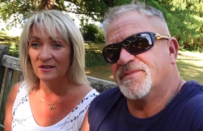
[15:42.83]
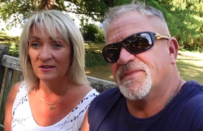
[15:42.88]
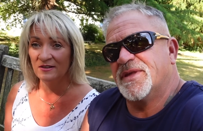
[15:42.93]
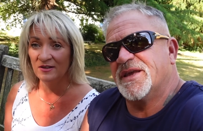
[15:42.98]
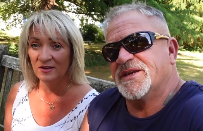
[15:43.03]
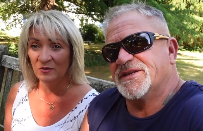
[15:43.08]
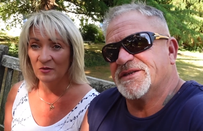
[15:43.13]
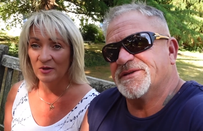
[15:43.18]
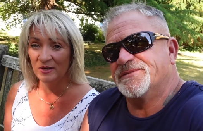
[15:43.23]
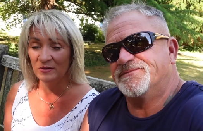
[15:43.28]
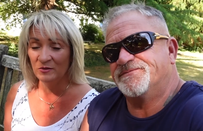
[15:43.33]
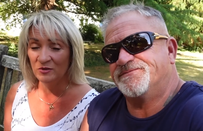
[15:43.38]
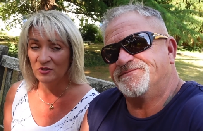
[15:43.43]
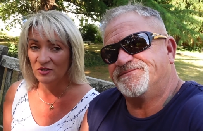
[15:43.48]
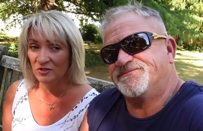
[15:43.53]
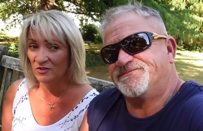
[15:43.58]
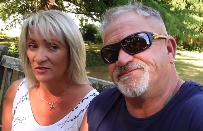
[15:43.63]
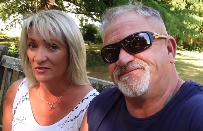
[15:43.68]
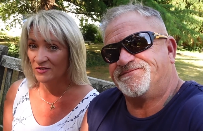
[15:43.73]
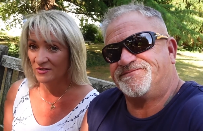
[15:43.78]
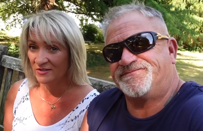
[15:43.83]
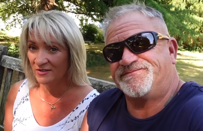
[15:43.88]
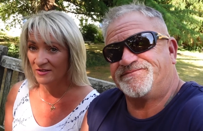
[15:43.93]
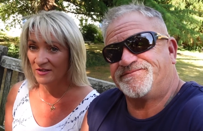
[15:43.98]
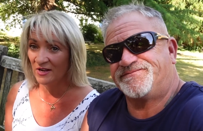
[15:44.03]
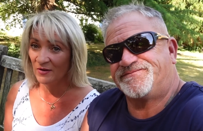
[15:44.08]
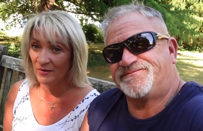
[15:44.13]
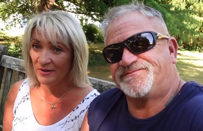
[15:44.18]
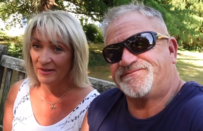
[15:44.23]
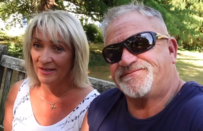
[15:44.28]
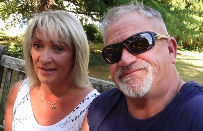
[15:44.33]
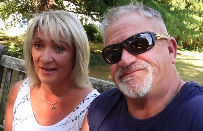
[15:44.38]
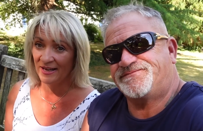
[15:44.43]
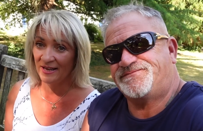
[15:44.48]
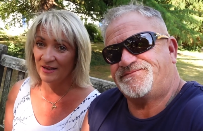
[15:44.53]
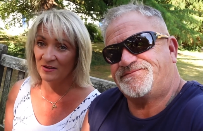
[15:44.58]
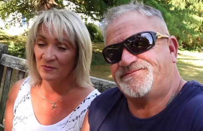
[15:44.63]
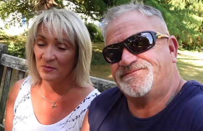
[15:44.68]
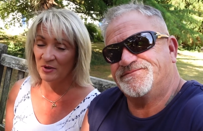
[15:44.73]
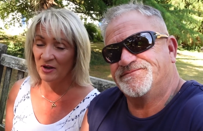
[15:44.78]
Speaker 1: Yes. That we were just going
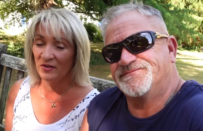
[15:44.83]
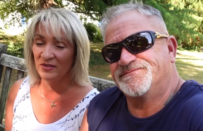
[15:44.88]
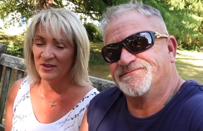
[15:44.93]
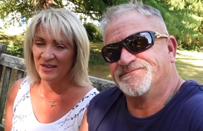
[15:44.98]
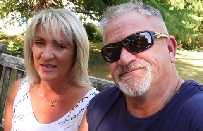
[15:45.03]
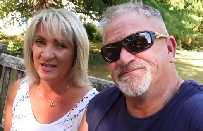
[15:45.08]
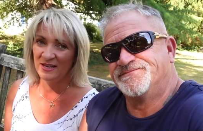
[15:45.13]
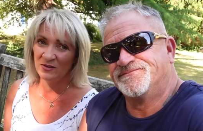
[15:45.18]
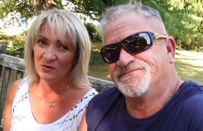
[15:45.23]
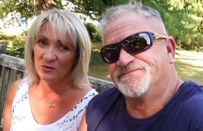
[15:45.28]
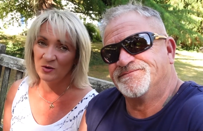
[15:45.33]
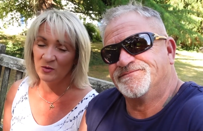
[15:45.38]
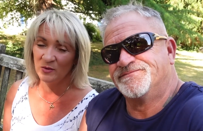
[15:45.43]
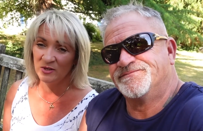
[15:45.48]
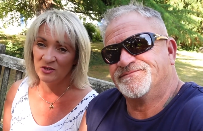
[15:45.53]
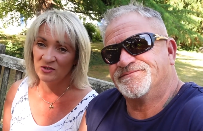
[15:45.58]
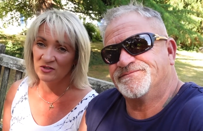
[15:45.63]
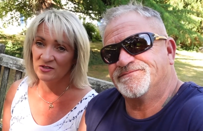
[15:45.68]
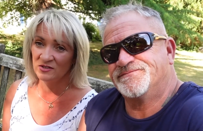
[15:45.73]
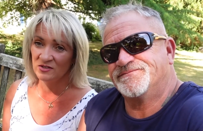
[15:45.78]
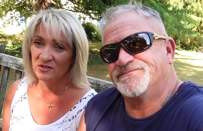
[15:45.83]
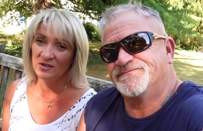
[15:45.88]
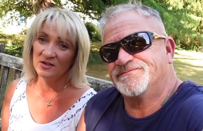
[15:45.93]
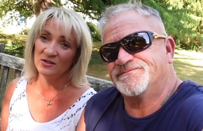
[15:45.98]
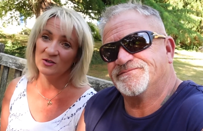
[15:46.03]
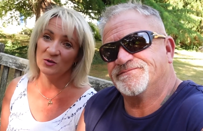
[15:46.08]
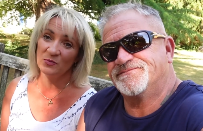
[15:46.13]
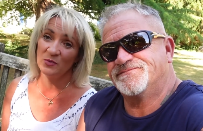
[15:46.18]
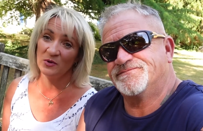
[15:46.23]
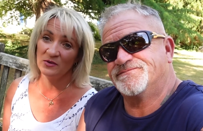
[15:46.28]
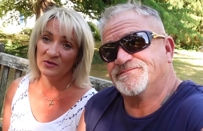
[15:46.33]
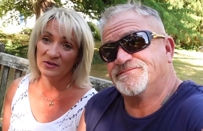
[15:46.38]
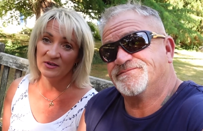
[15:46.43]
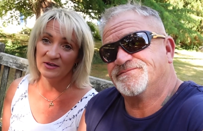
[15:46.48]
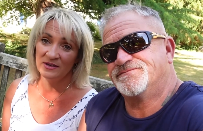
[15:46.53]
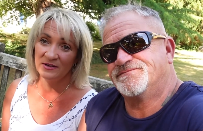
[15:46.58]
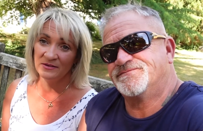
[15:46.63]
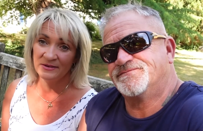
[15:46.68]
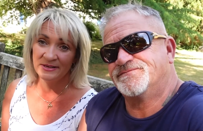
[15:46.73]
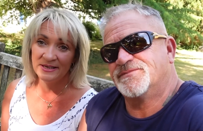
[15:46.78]
there but I think he thought we just turned up on
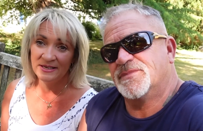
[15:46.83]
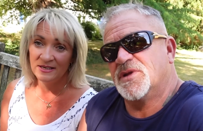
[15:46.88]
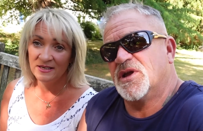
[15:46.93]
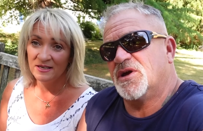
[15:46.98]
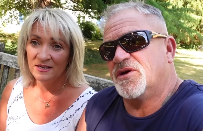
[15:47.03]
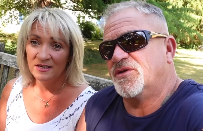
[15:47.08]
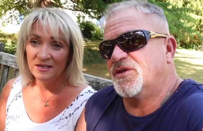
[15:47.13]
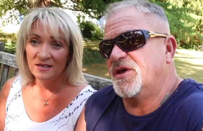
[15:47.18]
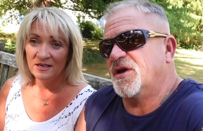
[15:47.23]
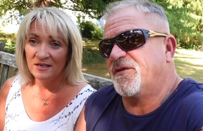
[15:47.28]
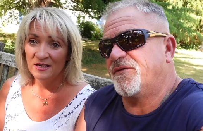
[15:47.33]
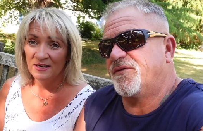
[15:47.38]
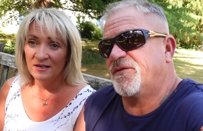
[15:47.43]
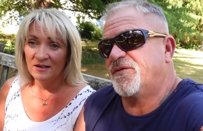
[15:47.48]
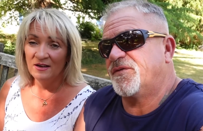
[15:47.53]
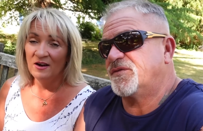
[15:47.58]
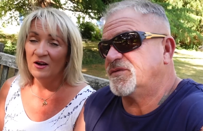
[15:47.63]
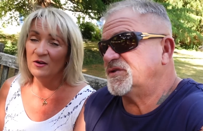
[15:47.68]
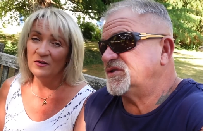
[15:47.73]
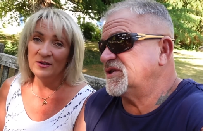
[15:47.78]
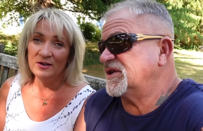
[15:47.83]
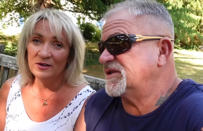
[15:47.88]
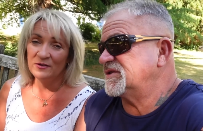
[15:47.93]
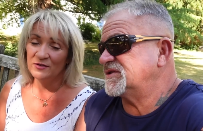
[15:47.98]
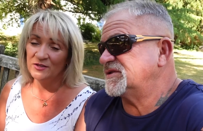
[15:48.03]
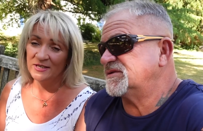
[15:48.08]
the on the off on chance. the off